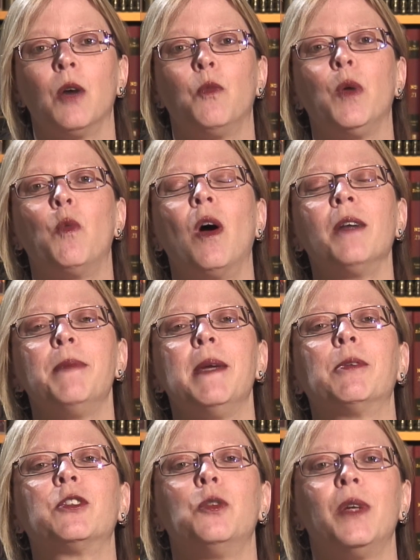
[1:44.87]
We want
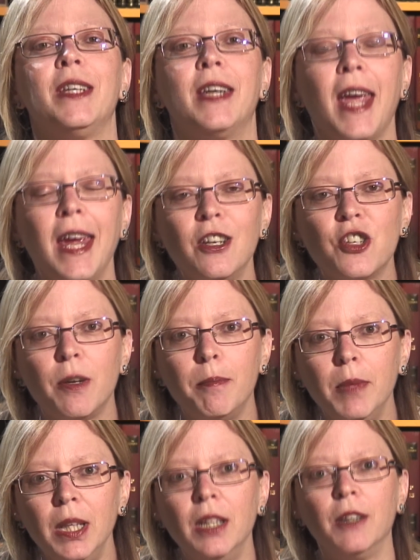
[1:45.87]
people to engage in a
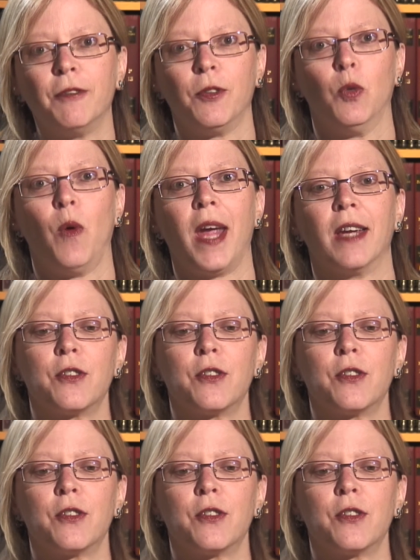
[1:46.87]
meaningful way,